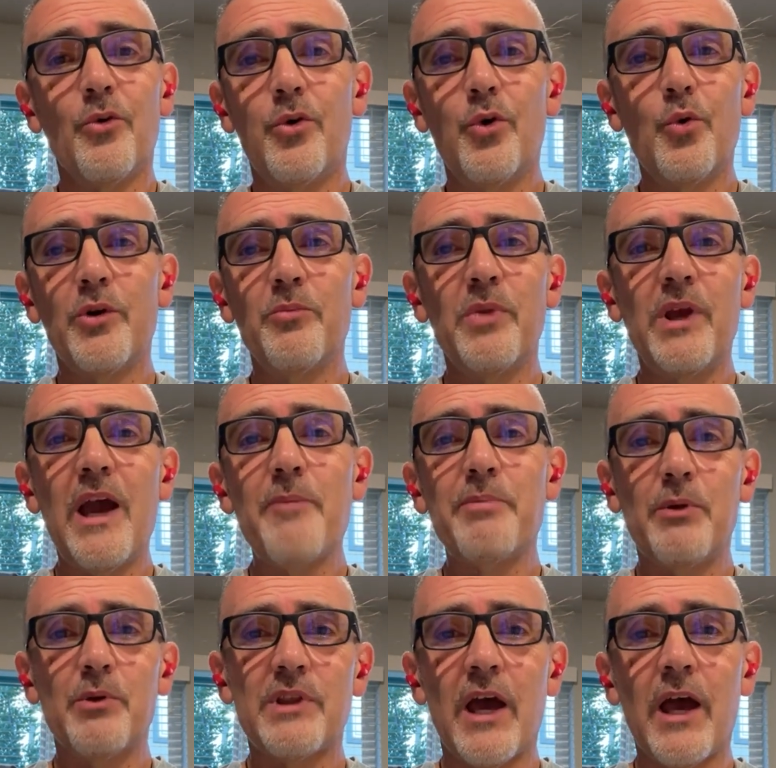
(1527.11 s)
Who wouldn't be
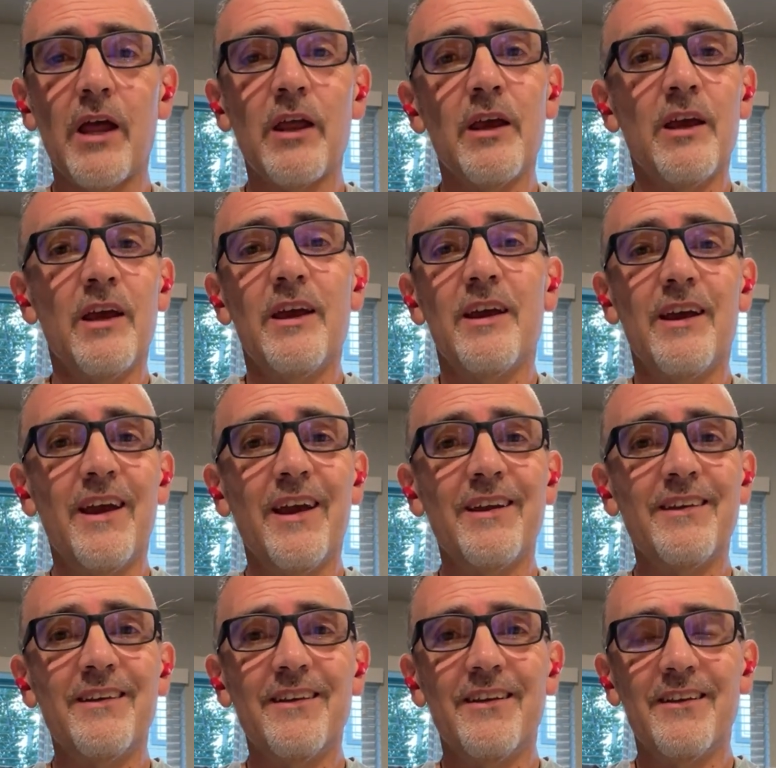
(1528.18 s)
happy with that?
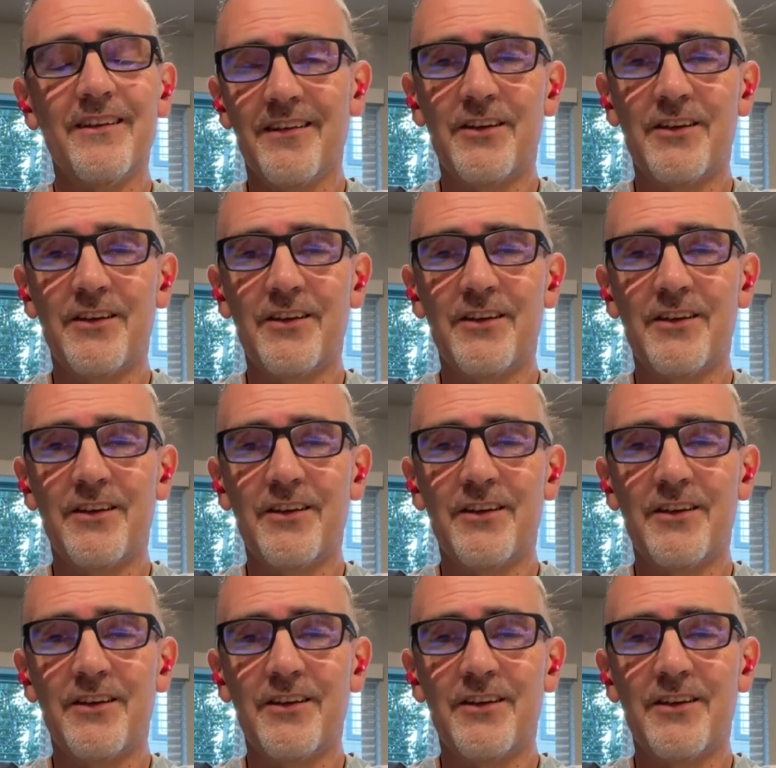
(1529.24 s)
And